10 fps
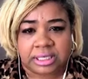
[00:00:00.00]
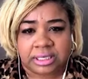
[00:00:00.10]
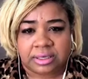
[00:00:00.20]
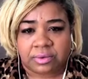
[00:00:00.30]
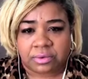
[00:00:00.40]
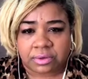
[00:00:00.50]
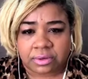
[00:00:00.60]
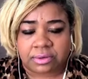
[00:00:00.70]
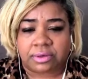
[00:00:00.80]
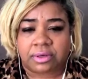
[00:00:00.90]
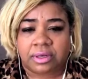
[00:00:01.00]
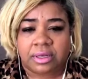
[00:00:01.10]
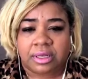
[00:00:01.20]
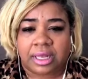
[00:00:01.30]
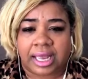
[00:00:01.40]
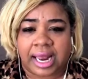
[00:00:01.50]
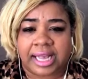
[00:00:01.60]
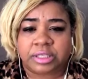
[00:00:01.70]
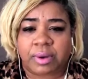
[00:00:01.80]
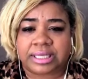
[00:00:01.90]
Woo! Yeah. And
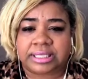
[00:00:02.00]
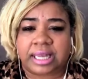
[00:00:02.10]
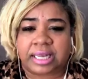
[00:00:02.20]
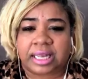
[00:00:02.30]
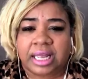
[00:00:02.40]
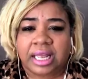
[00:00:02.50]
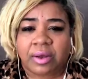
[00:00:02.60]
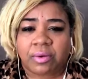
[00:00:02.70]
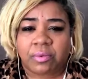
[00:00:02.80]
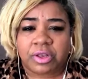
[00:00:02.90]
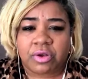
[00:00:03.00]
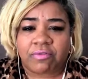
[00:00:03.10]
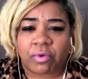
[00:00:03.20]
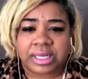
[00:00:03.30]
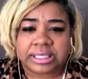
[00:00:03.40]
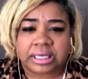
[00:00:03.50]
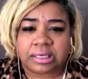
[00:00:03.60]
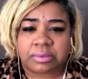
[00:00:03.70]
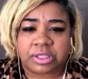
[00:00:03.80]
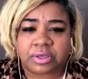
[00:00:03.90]
Antoine's saying, when you avoid dealing
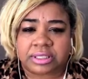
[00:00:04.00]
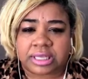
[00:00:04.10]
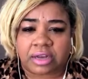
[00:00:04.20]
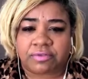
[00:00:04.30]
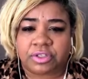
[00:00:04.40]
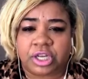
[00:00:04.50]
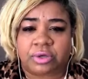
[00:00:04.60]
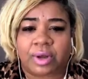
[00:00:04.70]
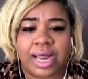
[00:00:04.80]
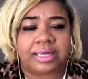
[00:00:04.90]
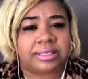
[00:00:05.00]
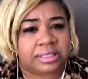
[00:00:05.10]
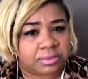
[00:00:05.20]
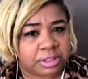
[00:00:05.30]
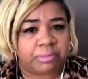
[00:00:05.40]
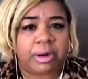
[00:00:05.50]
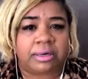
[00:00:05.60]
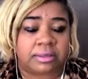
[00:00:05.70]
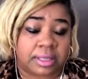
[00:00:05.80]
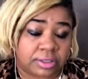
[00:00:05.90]
with yourself, you don't know how to deal with your partner.
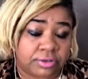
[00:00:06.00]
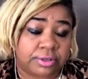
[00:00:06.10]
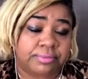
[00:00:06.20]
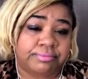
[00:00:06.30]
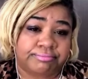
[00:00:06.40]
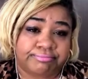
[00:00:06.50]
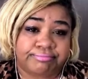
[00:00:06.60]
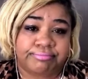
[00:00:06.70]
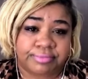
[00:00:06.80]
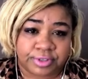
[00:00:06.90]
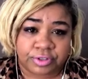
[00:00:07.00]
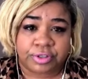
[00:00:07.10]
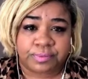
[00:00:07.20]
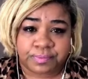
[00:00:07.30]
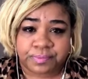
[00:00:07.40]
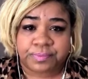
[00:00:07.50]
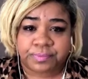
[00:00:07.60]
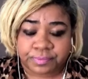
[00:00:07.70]
That's true. That's true. Most definitely.